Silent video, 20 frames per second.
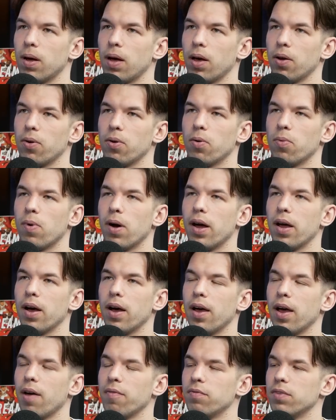I don't know why I
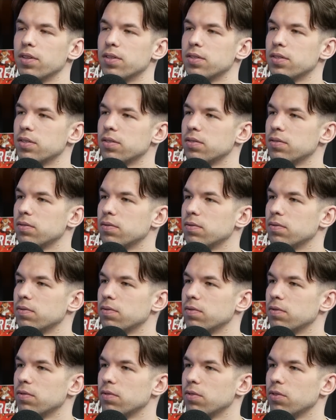have this.
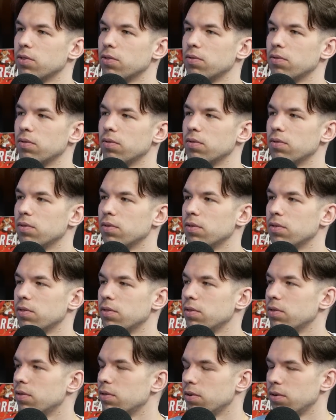
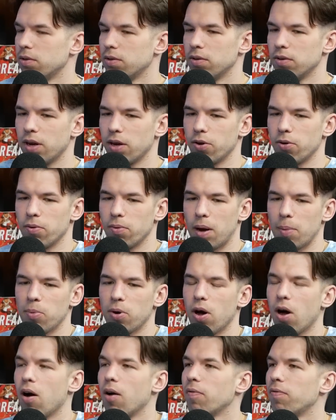I don't know. I'm
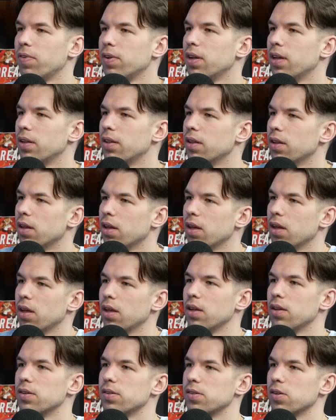confident
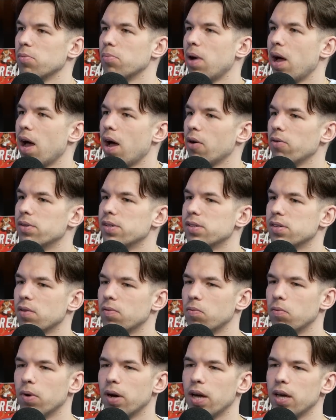somehow in
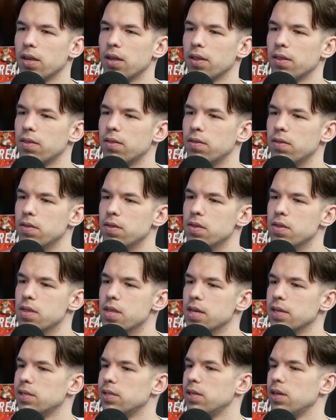some way that
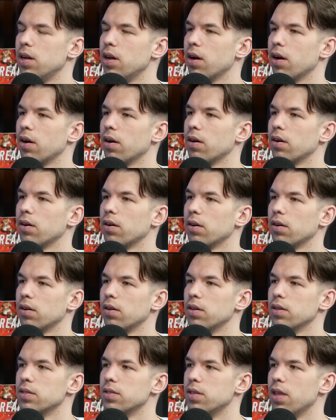this year
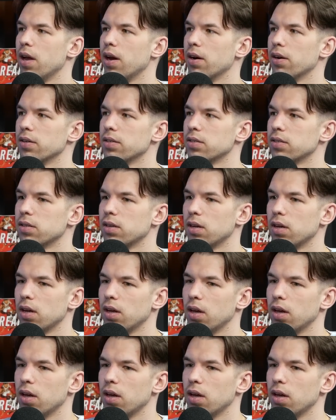is theirs.